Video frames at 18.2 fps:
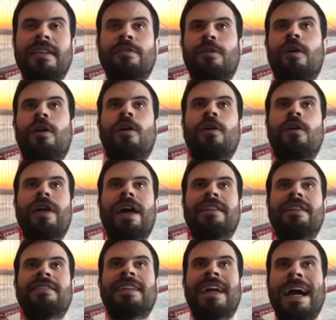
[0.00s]
These are all
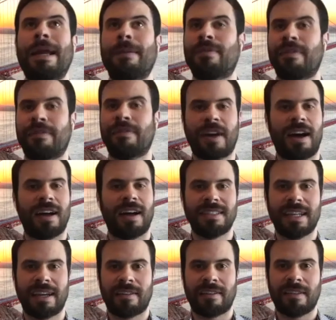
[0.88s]
types of
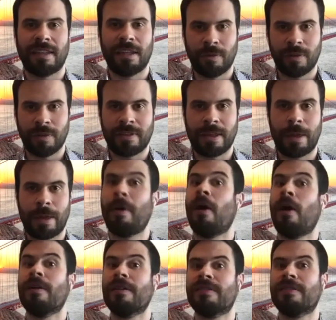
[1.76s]
context that you can set
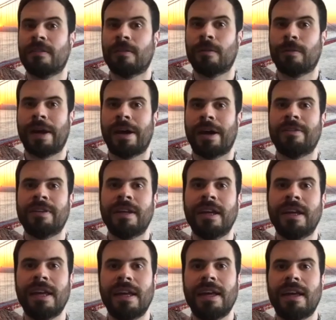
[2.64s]
policies around
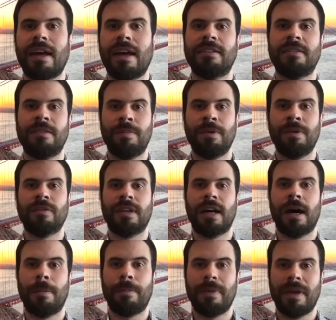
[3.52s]
to build
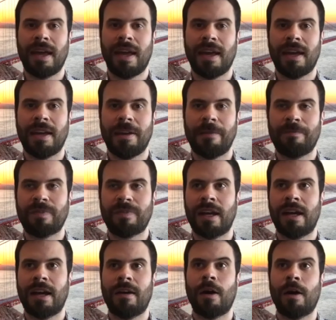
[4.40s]
up a
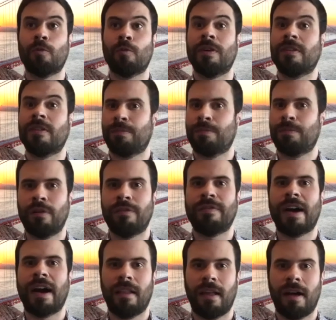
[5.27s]
risk
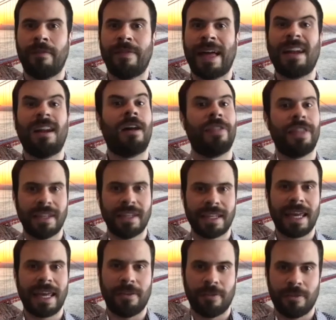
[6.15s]
profile of that
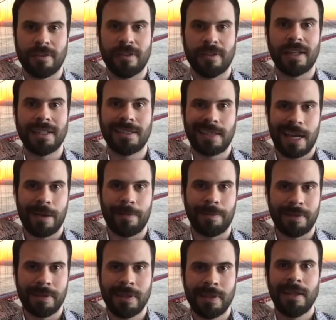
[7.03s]
authentication
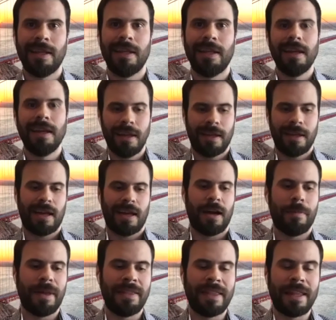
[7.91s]
attempt.
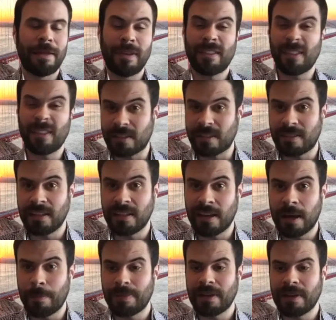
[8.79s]
And then we start to see
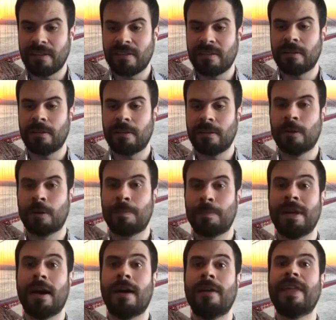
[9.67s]
companies look
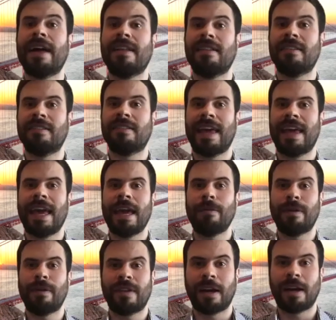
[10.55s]
beyond that and say,
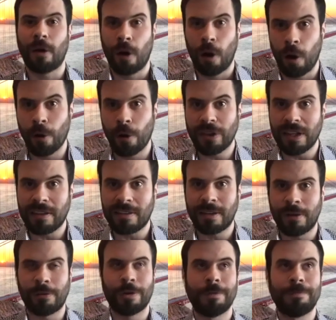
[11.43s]
hey, we've got all
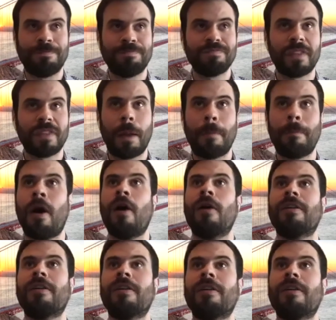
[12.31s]
these different
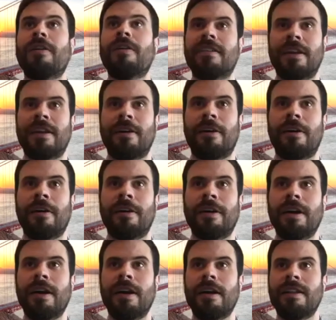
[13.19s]
policies that
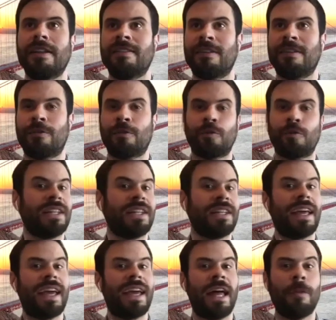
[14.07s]
are
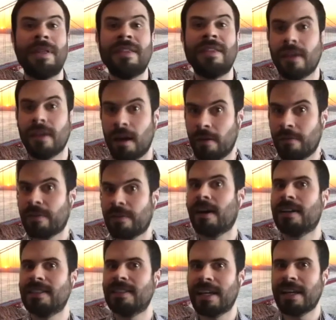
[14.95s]
discrete elements of
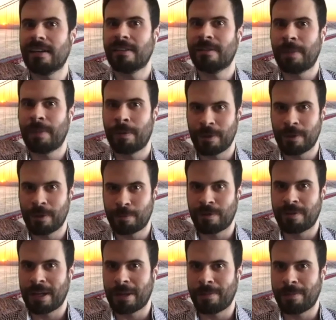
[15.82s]
context by which
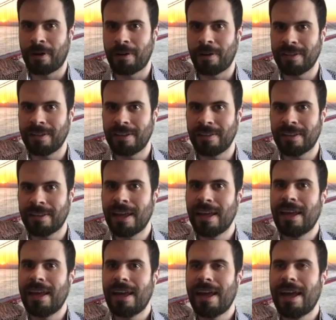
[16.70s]
we're setting policies.
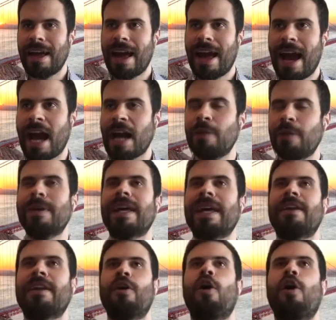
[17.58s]
How do we
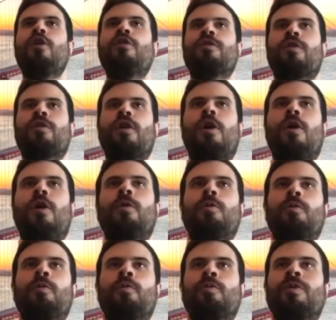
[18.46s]
get an
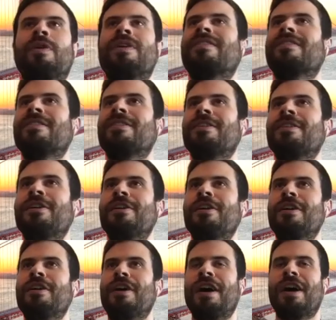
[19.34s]
overall risk
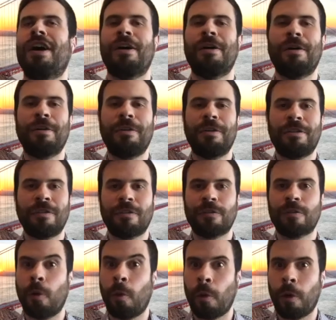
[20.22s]

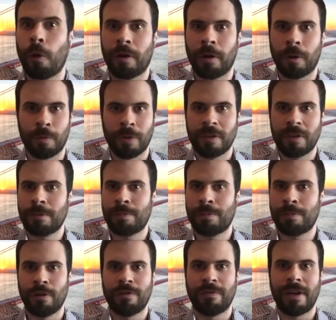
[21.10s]
score, a risk
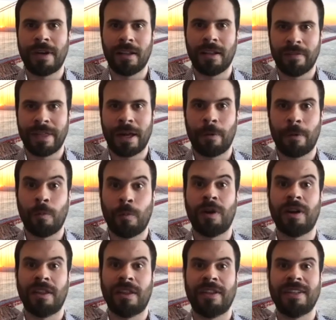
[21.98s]
profile of that
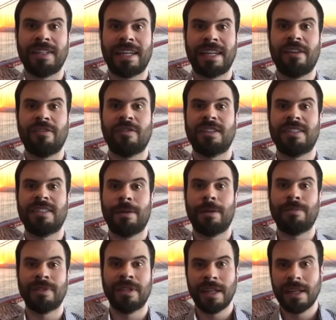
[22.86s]
one authentication
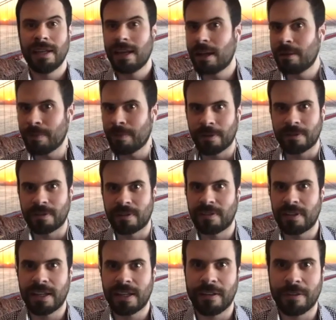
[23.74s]
attempt? And we start
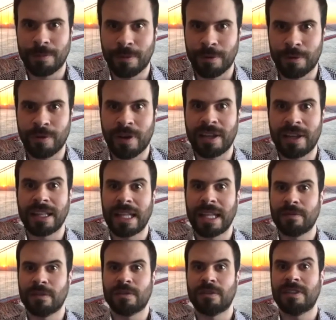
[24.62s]
to see customers trying to
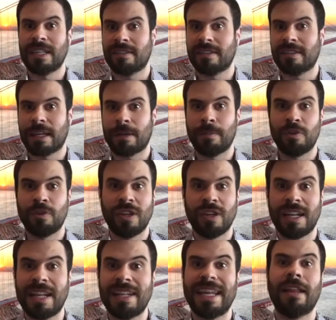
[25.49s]
leverage things like
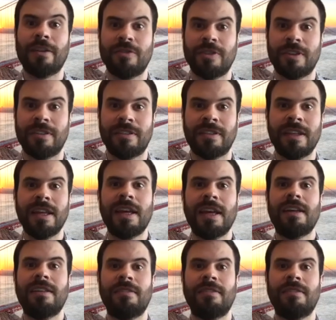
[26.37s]
machine intelligence